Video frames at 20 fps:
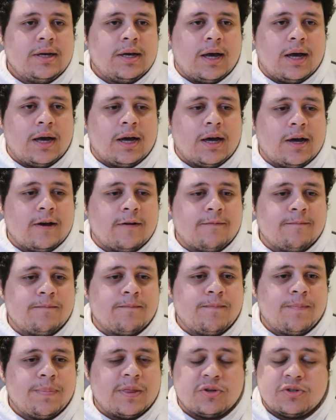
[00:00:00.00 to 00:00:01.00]

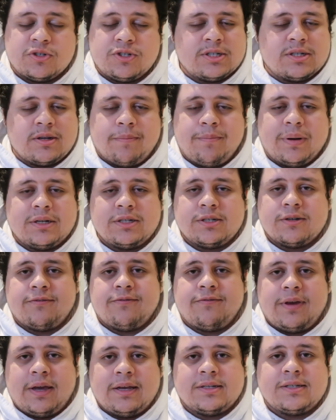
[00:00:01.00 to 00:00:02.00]
There's just a bunch of
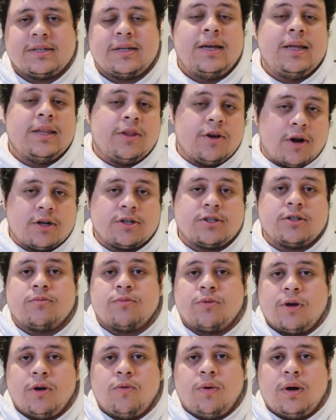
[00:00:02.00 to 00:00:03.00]
fakes. There are
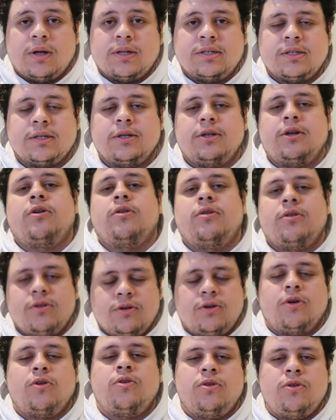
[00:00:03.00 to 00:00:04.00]
some real ones, you
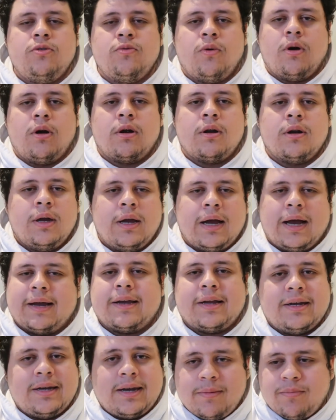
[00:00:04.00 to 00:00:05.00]
know who you are. I
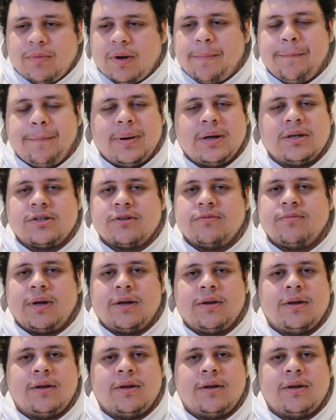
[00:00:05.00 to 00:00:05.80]
can name a bunch of